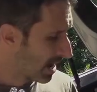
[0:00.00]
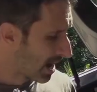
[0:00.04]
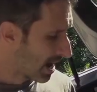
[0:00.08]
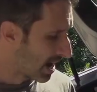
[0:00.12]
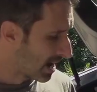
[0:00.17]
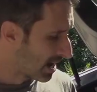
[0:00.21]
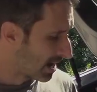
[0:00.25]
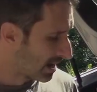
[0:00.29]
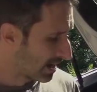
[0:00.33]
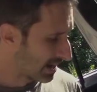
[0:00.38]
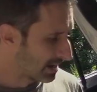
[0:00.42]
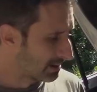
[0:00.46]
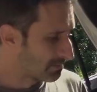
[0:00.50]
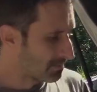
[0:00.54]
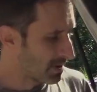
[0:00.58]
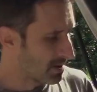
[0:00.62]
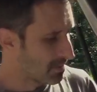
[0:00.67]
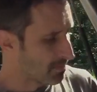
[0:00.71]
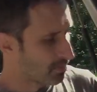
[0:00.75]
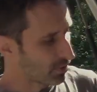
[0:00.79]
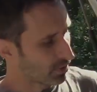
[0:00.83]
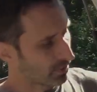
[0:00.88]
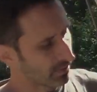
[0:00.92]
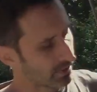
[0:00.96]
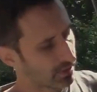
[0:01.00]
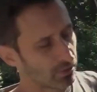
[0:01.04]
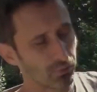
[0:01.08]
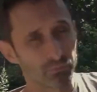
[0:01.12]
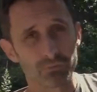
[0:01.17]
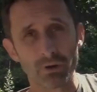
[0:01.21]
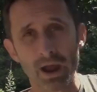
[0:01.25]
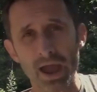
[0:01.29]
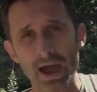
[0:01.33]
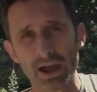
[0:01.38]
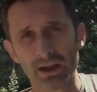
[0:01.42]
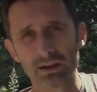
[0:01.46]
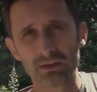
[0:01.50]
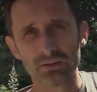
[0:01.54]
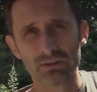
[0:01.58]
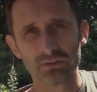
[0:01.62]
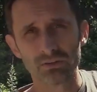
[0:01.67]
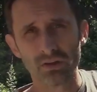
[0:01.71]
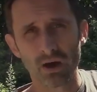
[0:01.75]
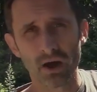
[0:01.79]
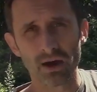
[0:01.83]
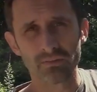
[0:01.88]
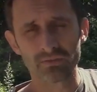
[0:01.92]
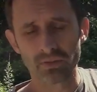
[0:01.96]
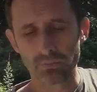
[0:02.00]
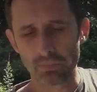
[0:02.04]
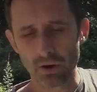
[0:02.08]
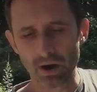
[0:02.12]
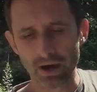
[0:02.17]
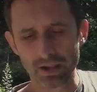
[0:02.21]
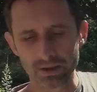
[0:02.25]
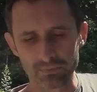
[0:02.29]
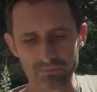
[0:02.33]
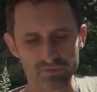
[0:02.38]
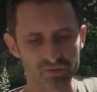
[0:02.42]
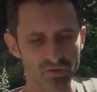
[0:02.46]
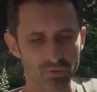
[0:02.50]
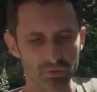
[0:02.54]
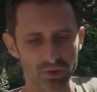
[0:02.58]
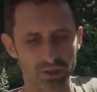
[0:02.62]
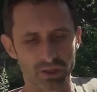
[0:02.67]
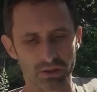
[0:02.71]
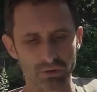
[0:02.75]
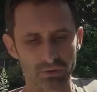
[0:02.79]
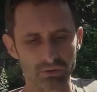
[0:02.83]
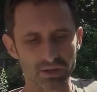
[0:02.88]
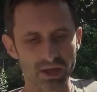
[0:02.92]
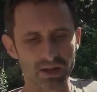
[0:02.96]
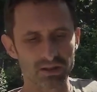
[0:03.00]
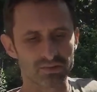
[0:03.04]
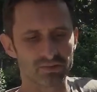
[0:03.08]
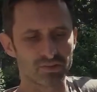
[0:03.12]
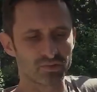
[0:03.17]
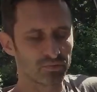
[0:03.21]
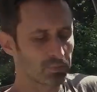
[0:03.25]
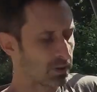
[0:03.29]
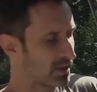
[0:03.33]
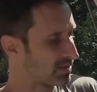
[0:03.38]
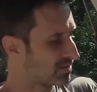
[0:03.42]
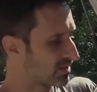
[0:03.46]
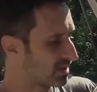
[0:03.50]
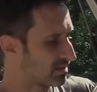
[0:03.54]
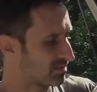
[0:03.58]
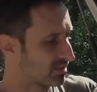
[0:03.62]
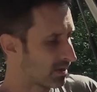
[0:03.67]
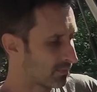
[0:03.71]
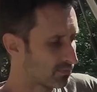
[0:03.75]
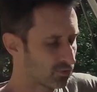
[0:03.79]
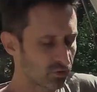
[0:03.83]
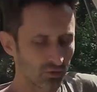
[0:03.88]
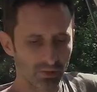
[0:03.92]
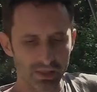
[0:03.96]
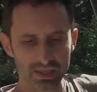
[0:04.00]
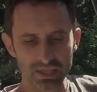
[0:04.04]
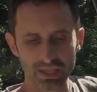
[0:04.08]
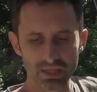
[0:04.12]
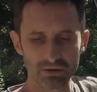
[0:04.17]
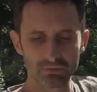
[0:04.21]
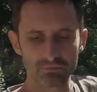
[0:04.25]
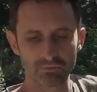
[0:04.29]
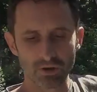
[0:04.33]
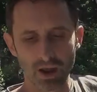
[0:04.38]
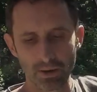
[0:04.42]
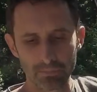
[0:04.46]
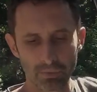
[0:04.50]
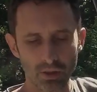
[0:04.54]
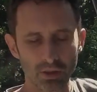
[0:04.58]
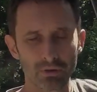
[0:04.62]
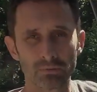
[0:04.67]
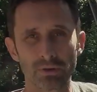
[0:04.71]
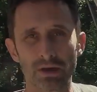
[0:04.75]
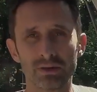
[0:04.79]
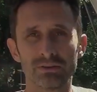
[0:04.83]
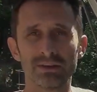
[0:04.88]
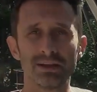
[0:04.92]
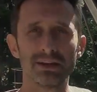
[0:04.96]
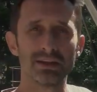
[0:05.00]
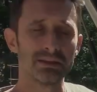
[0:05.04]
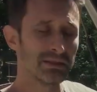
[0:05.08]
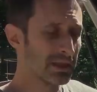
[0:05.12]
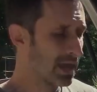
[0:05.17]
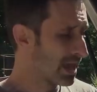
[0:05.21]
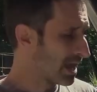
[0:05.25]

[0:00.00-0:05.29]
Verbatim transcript: and maybe put a little rack off the bottom so it'll kind of suspend things up so light can wrap all around it.